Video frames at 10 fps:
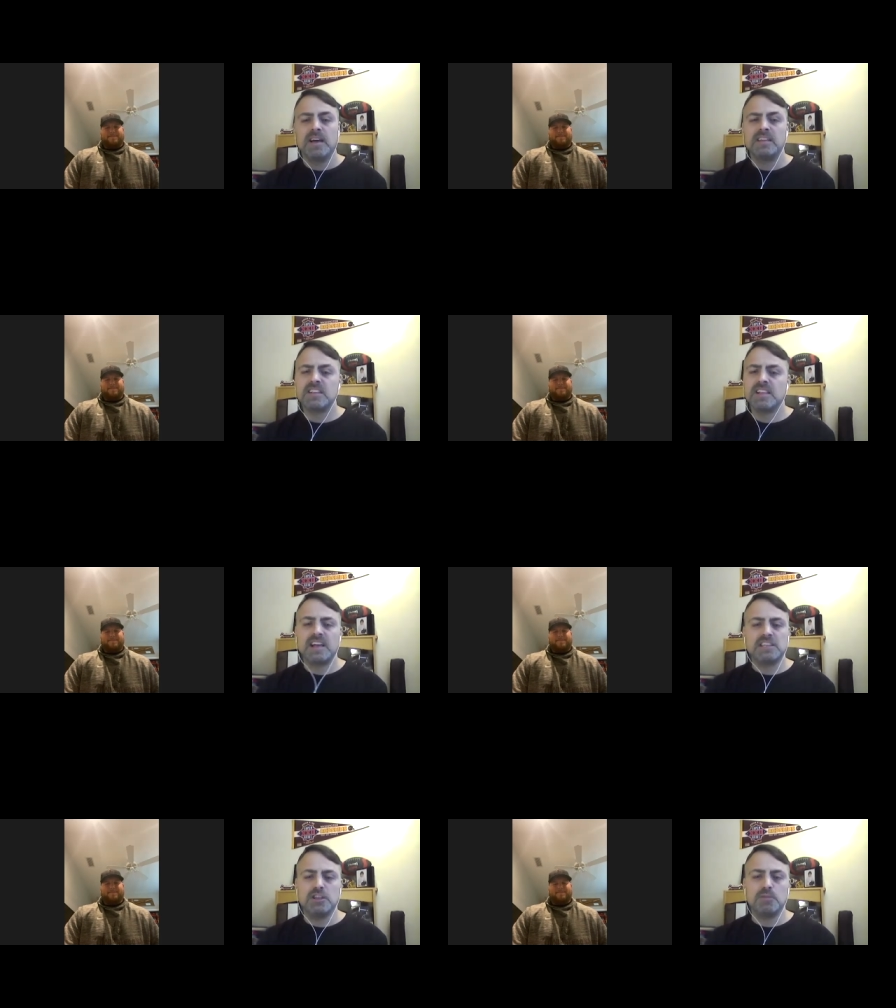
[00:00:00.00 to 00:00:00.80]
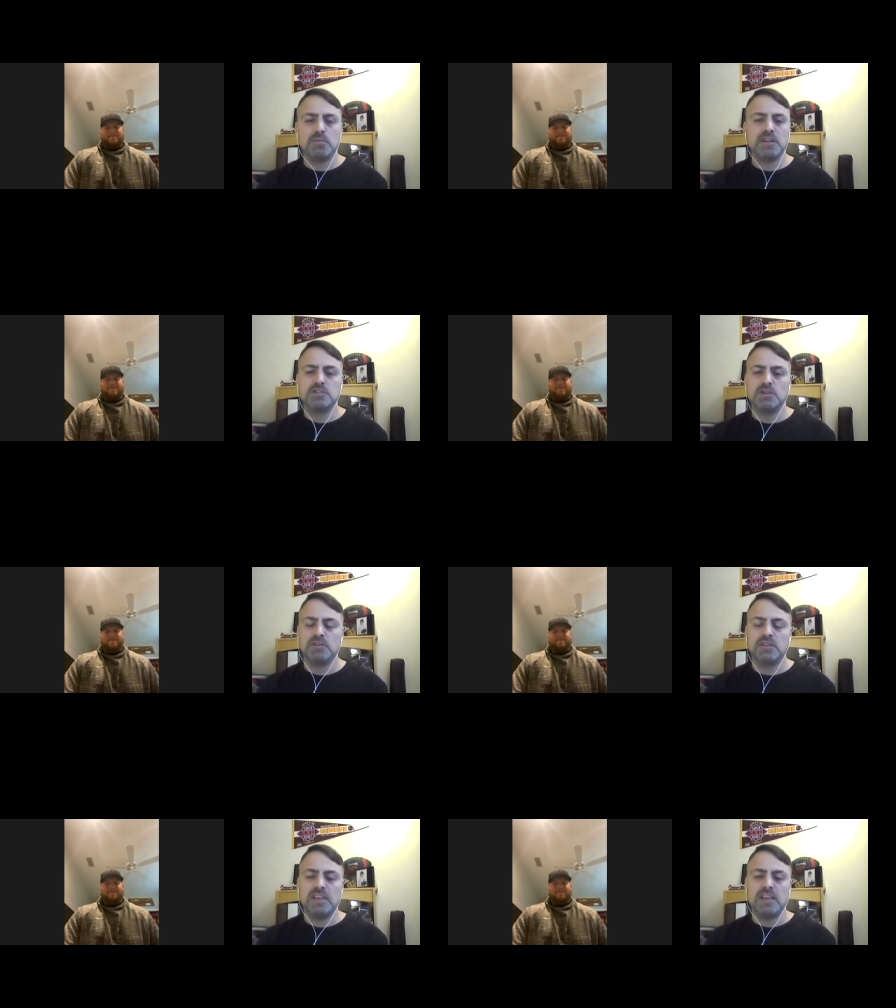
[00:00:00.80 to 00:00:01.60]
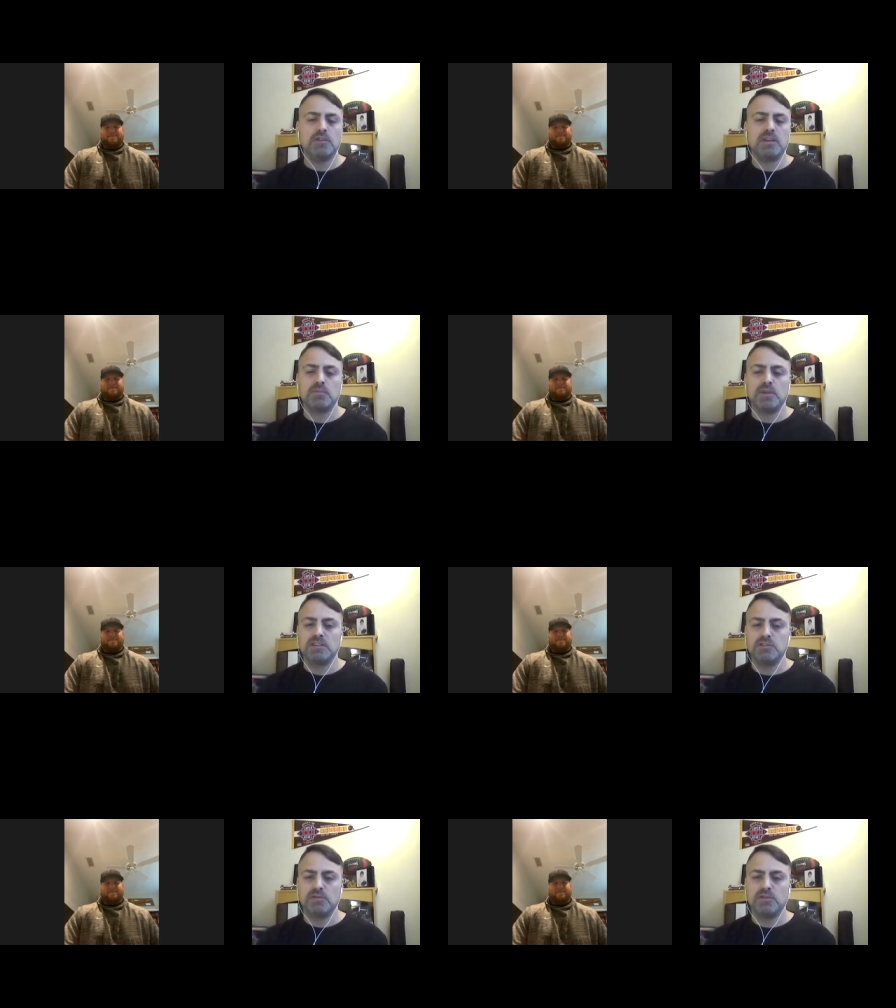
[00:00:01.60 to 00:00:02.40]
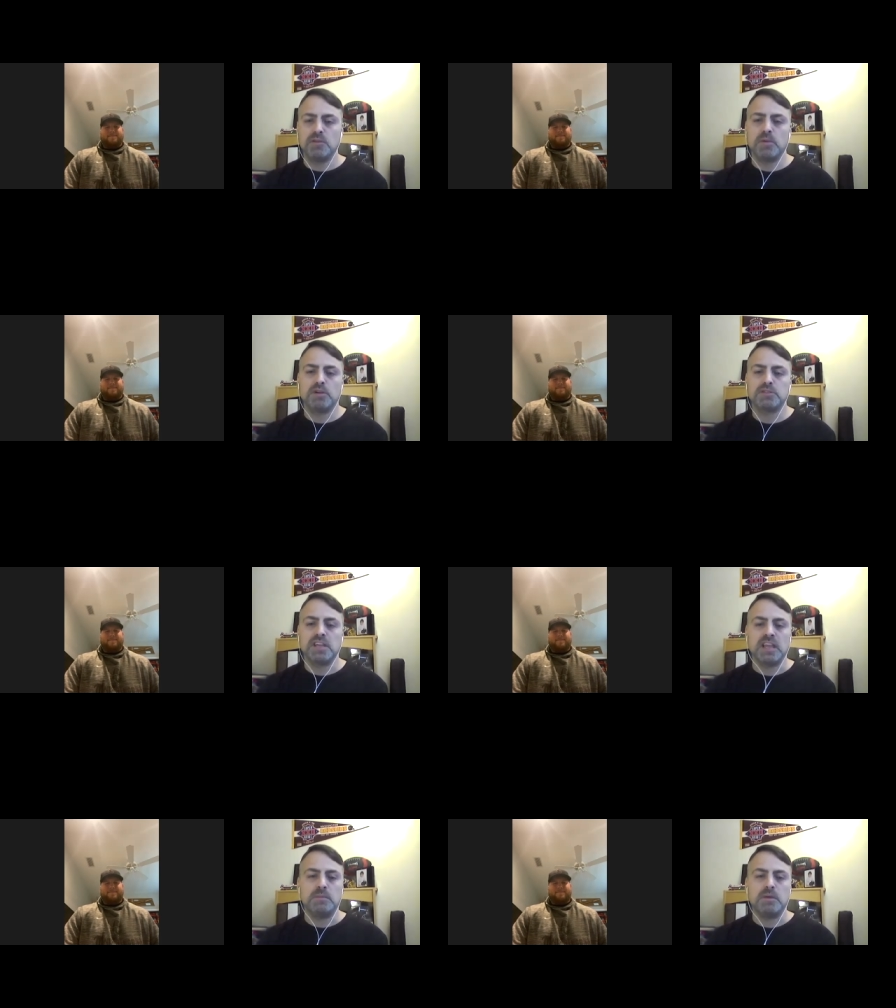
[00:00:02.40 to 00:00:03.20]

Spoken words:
there's a lot that you can bring to a football team.